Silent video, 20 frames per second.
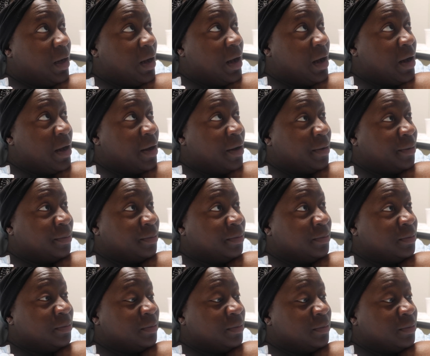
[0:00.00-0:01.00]
and
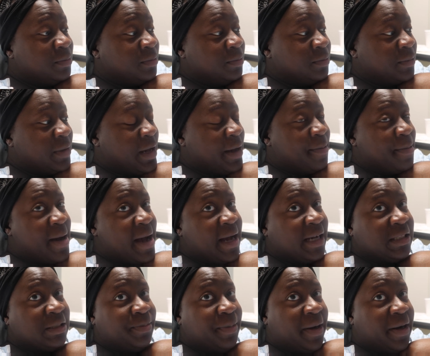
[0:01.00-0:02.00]
my
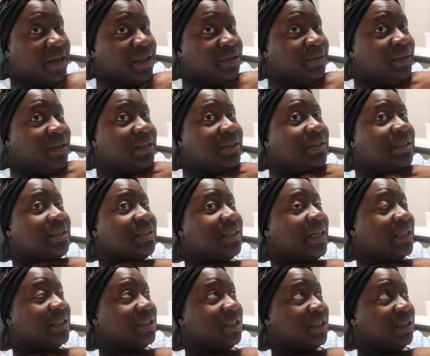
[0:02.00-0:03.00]
experience with a
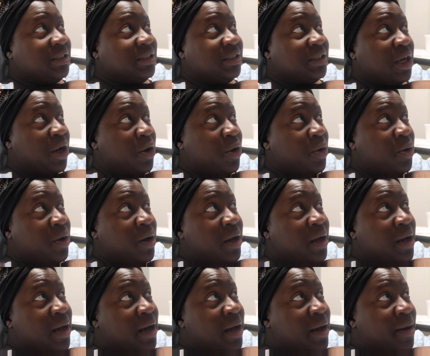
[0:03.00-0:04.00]
C-section. So
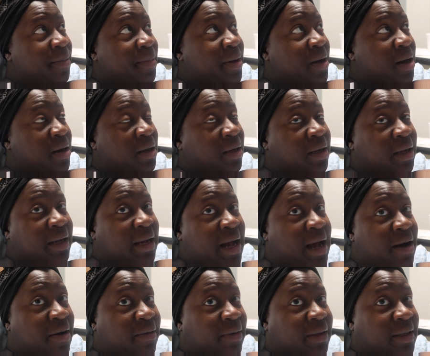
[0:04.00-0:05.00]
be on the
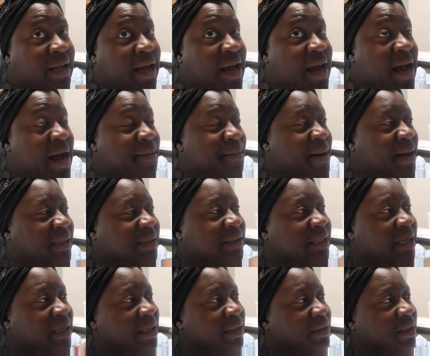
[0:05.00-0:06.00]
lookout with that. I may
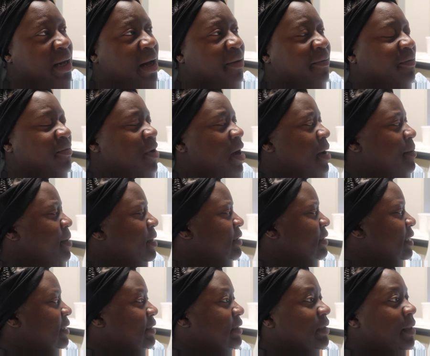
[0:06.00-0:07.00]
say
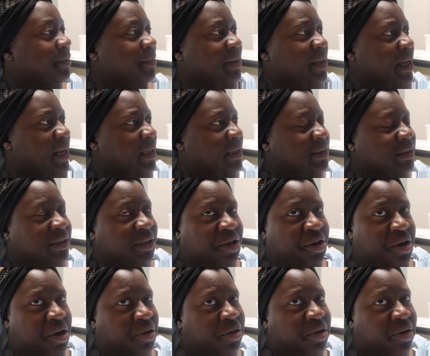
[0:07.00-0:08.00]
some things,
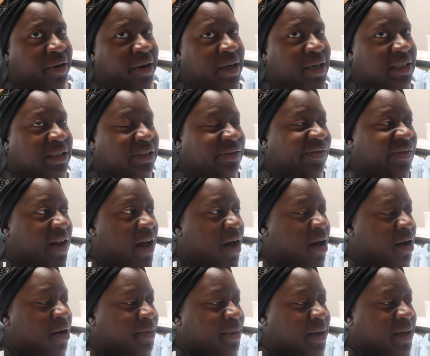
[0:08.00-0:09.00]
you know, during this
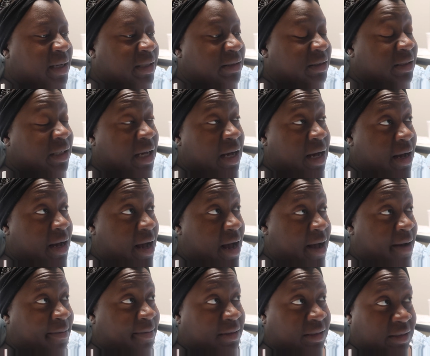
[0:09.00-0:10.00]
vlog because
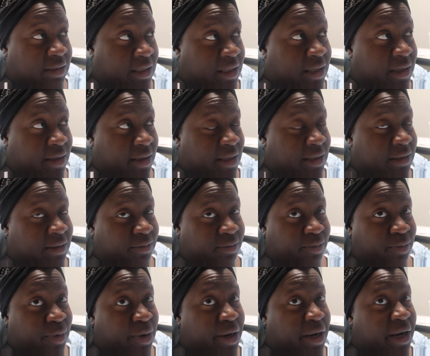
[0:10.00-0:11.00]
obviously
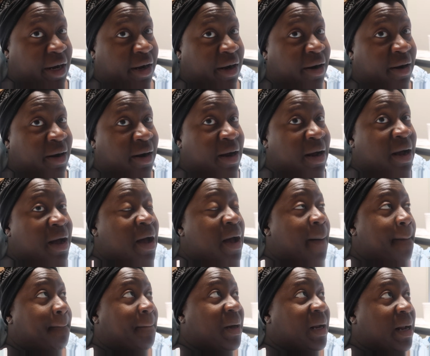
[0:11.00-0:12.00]
we're here.
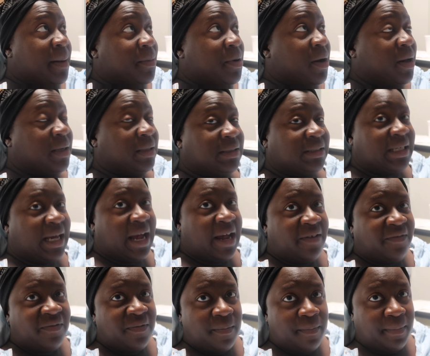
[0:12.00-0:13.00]
But I'm going to
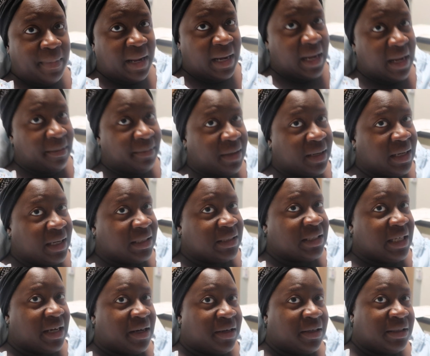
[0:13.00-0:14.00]
save many of the
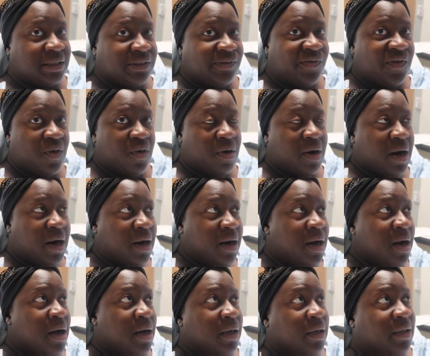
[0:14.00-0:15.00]
details for
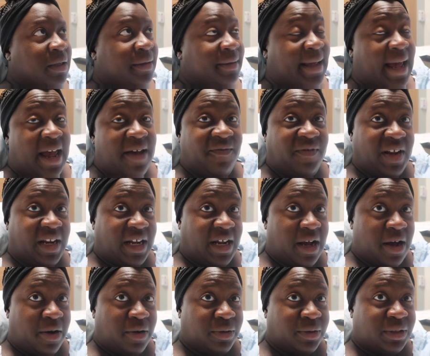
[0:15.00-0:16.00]
that
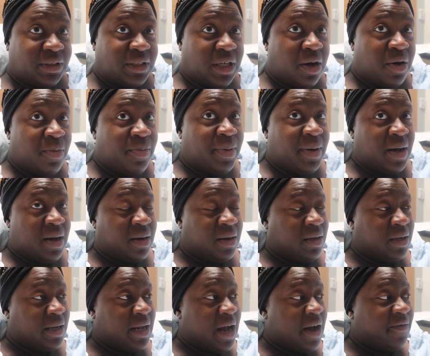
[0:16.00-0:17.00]
video. So be on the
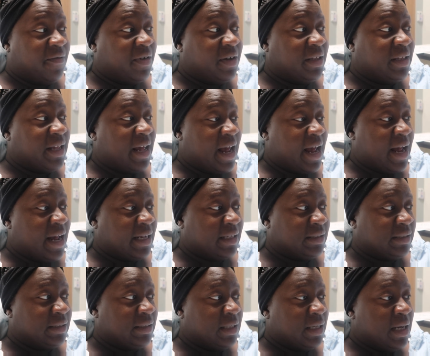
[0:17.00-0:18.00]
lookout for that.
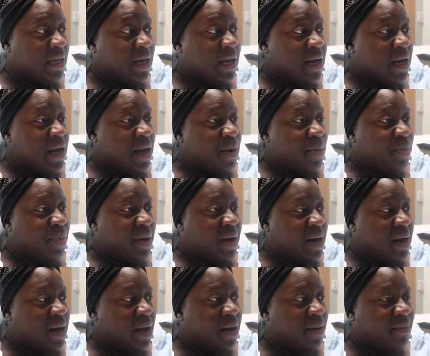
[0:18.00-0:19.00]
But
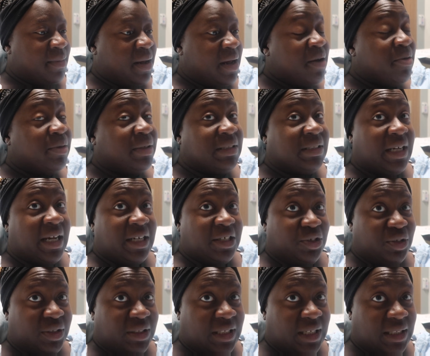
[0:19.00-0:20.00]
it was
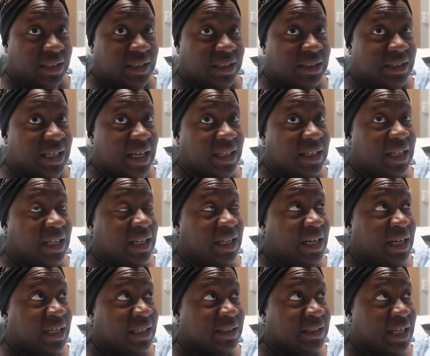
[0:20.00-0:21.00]
interesting to say the
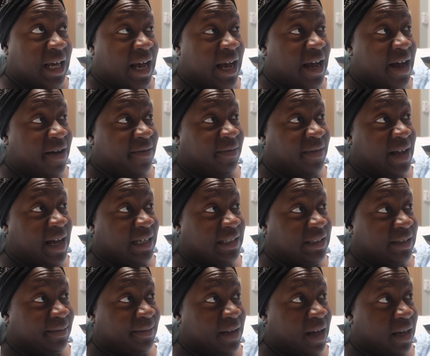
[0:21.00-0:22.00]
least. I have
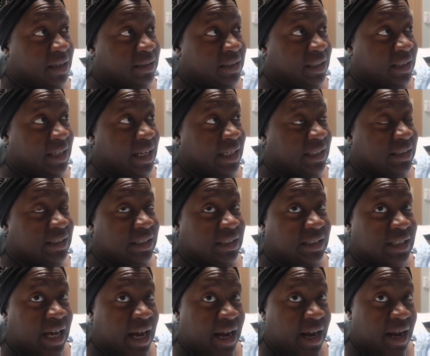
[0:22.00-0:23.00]
lots of thoughts and things to
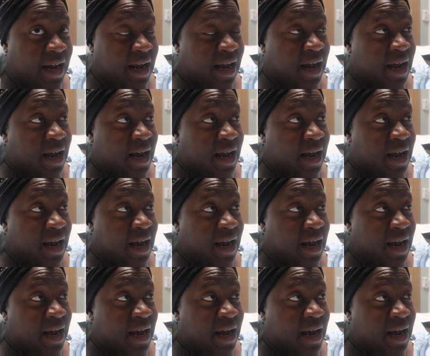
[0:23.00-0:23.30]
say.